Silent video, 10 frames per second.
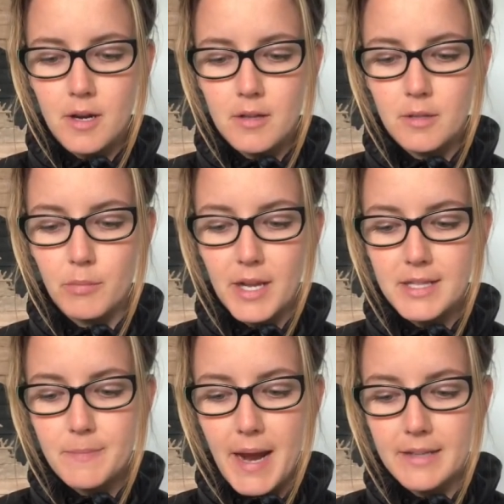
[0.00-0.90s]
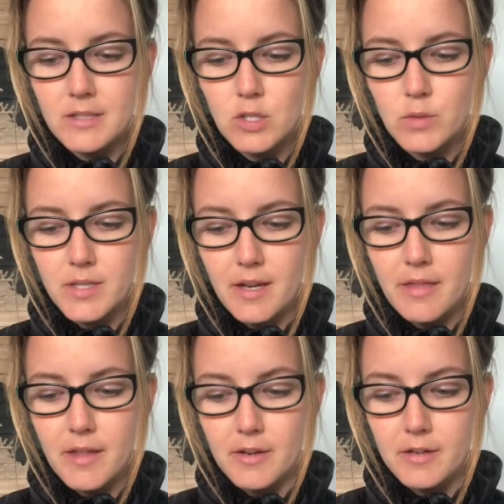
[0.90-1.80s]
The blade's passage was like a
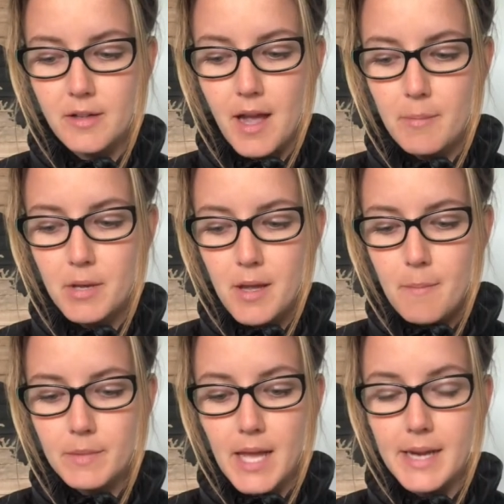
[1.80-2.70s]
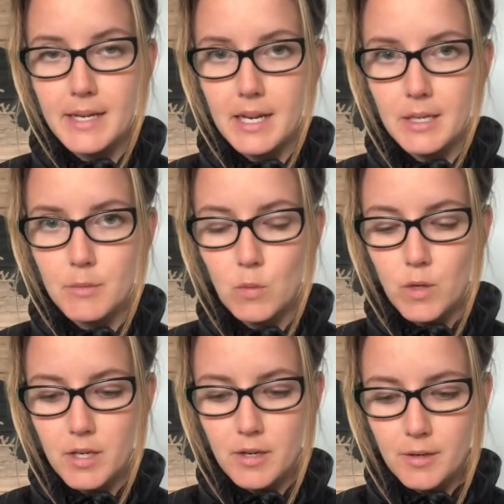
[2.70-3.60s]
thunderclap, blinding him in
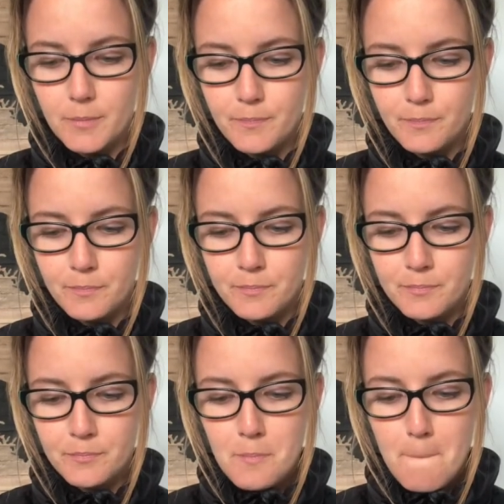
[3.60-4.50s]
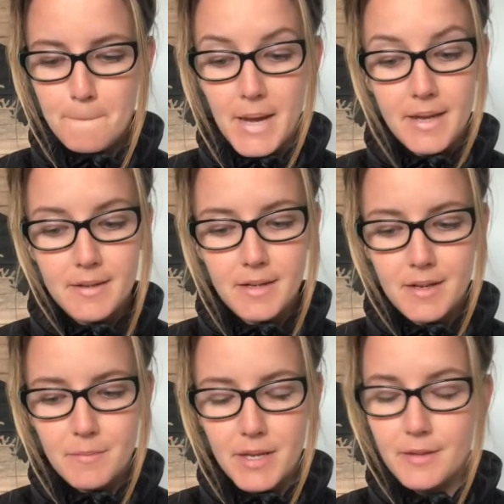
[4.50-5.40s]
one ear. But he'd
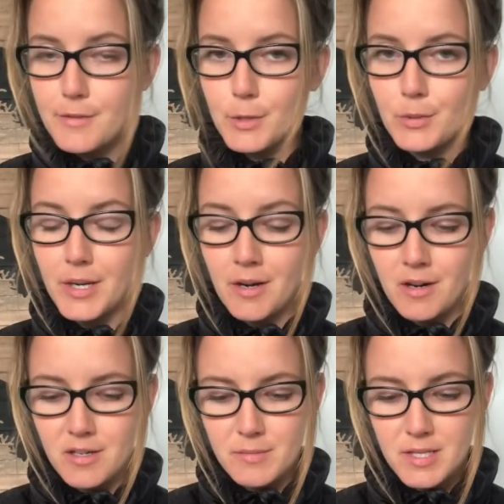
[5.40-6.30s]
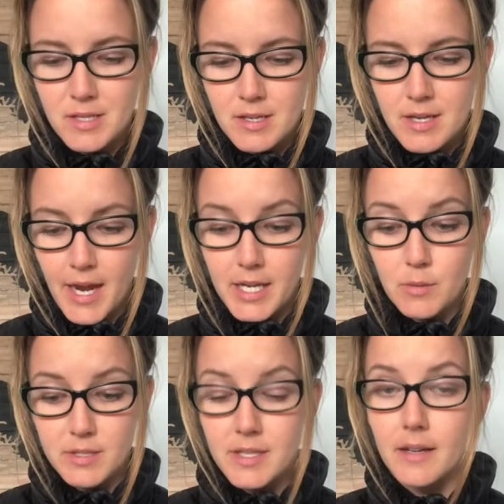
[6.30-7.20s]
made it through unharmed, and he
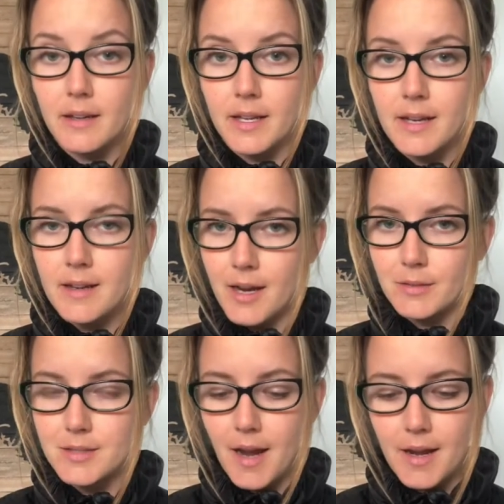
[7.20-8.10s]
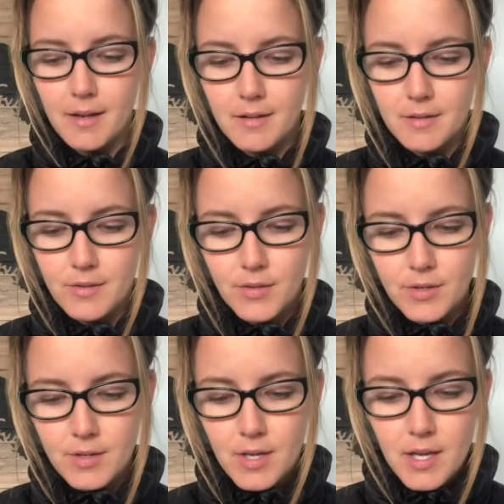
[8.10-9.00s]
was suddenly outside.
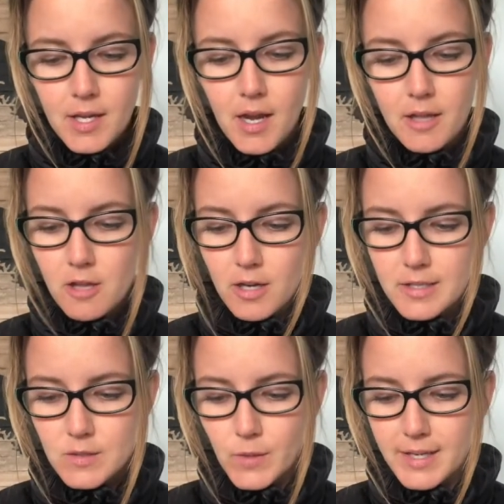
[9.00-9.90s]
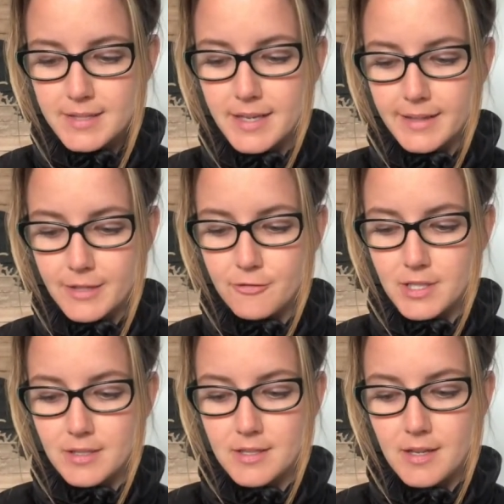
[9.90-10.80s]
He unlocked his wings and lifted
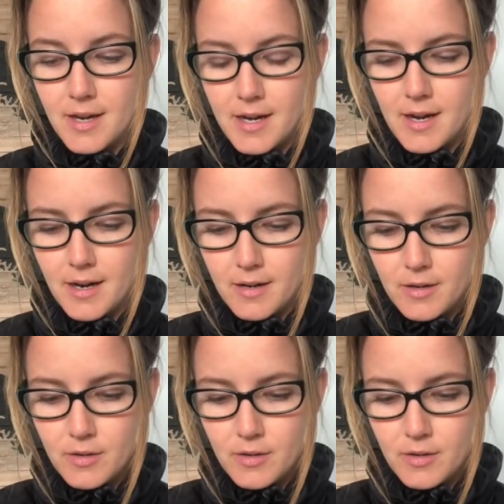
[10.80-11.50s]
into the night air.